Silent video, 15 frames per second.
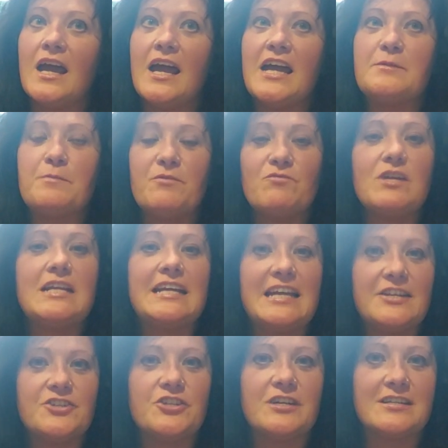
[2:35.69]
it's been really
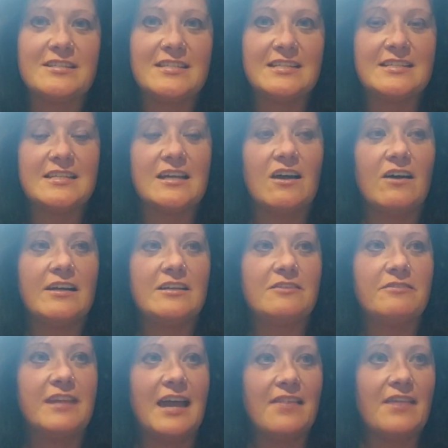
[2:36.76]
interesting to kind
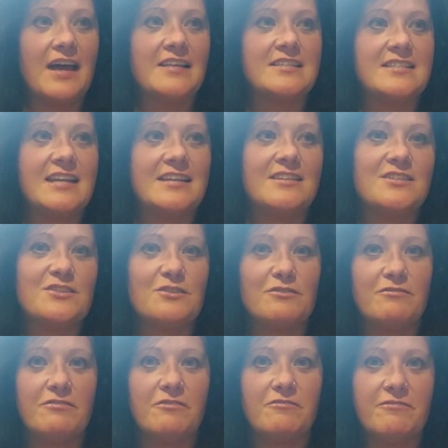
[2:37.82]
of get that sense of
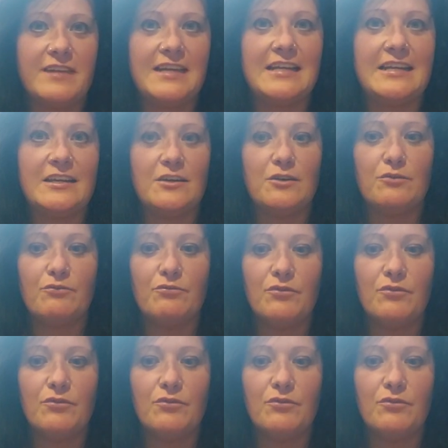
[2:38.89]
feeling of,